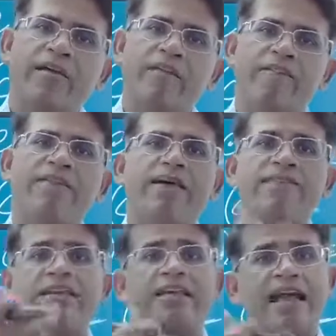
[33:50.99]
We will have
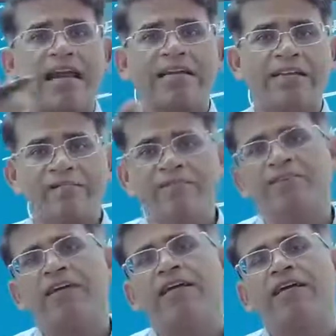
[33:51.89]
interactive
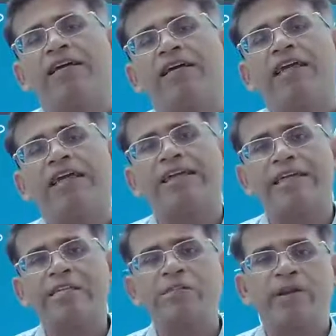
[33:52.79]

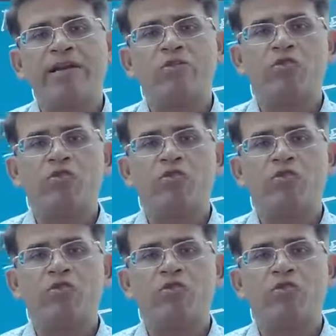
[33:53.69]
engagement